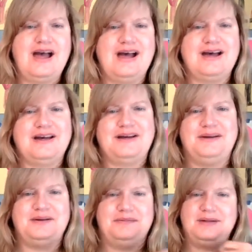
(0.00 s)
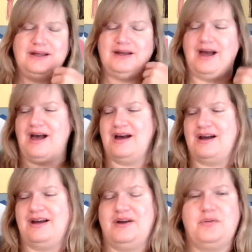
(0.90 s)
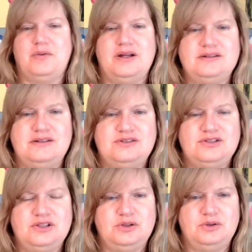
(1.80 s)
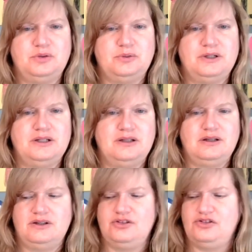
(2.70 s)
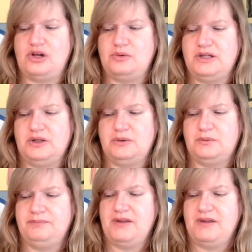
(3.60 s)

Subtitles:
I want to show you